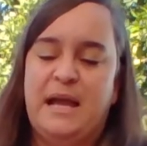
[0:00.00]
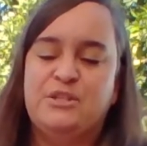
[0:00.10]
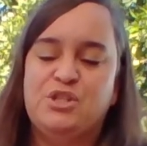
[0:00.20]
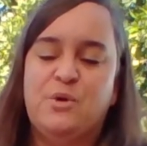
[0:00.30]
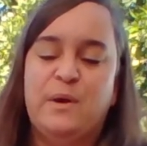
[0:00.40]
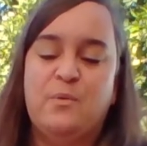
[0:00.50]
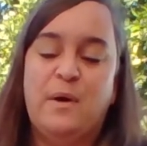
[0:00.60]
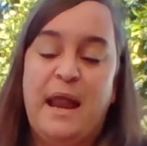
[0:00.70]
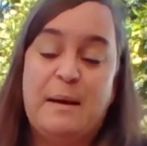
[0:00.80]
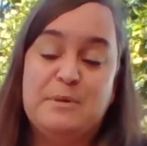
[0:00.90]
showing
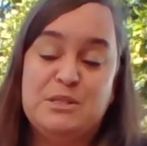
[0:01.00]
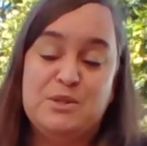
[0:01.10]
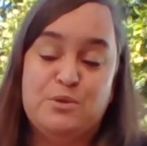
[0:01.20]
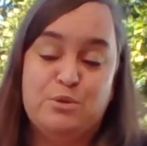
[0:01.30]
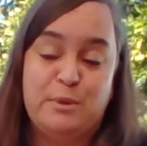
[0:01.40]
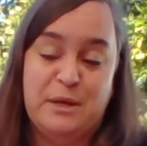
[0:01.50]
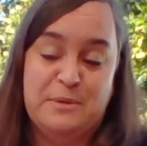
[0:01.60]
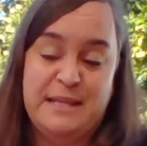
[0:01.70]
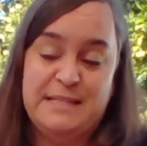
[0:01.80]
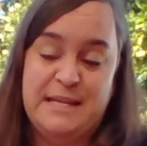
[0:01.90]
what happened to the Oobleck
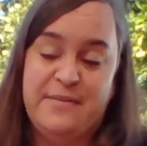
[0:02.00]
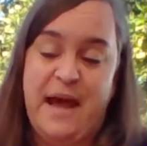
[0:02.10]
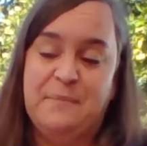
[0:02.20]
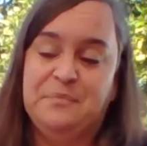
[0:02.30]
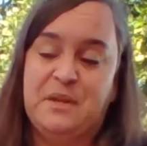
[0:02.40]
when they did that.